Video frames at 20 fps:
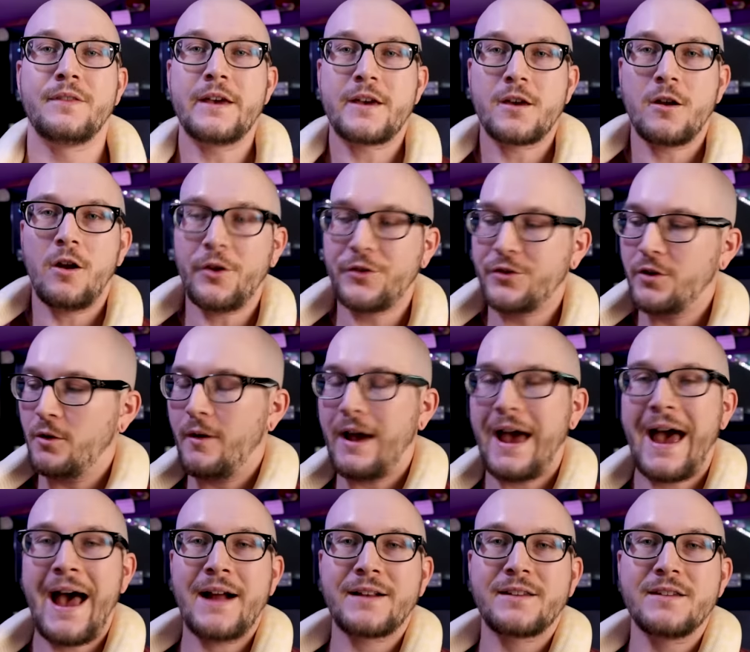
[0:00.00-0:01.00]
They can also
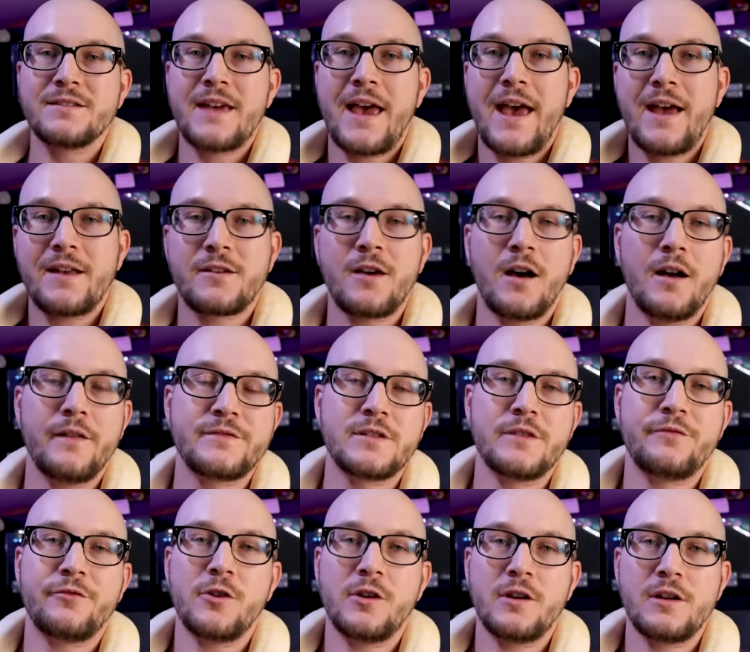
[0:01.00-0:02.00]
act as handcuffs
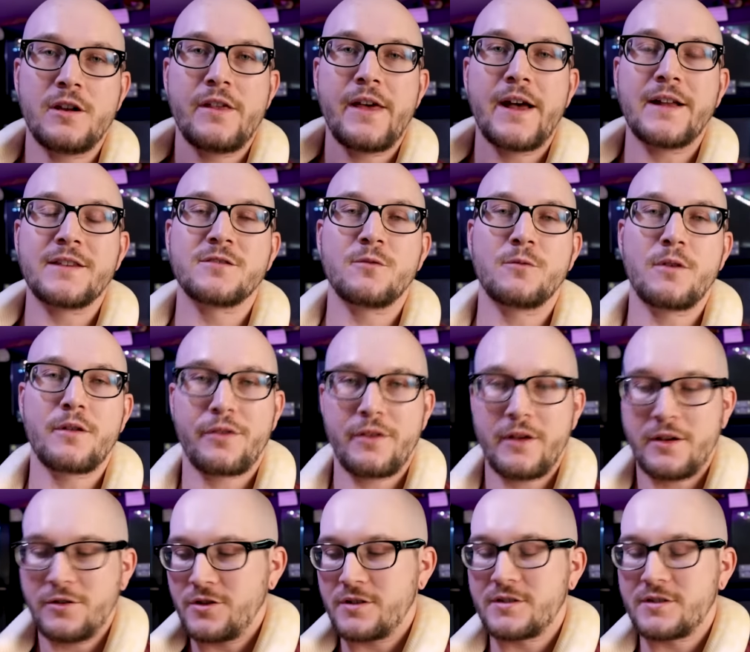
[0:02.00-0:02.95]
if you're into that sort of thing,